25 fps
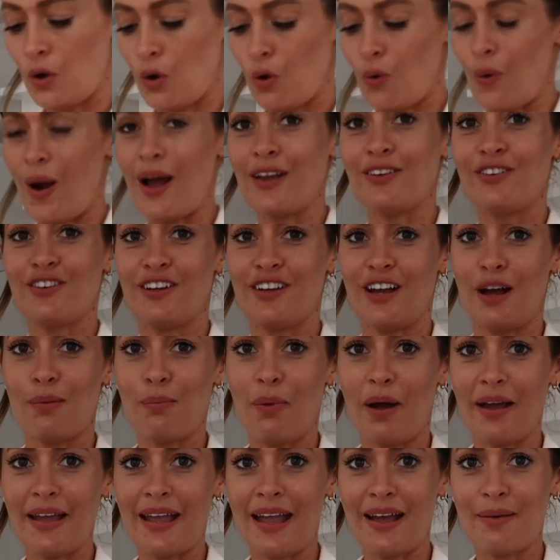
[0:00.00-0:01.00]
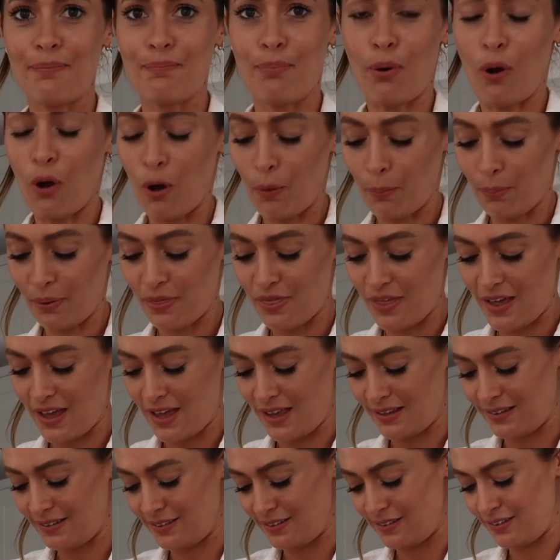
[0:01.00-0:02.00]
Oh, actually, I might pop
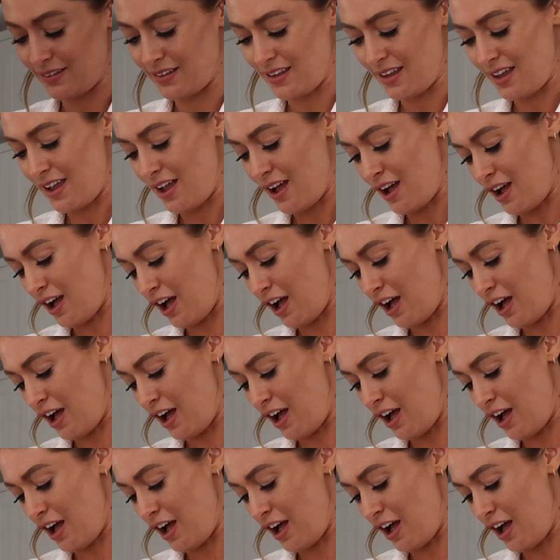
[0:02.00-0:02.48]
this